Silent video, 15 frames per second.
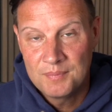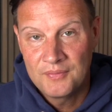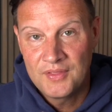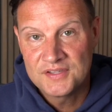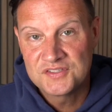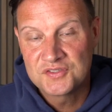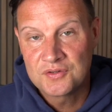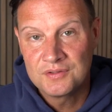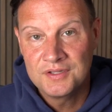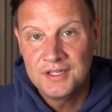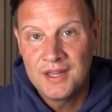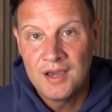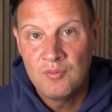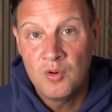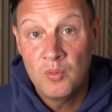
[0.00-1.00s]
but that's certainly
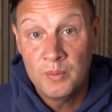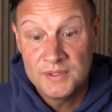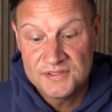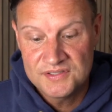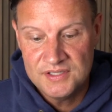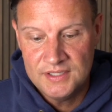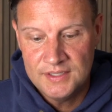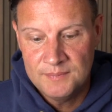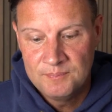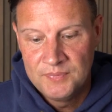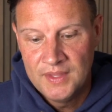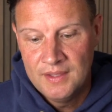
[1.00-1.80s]
not what we see.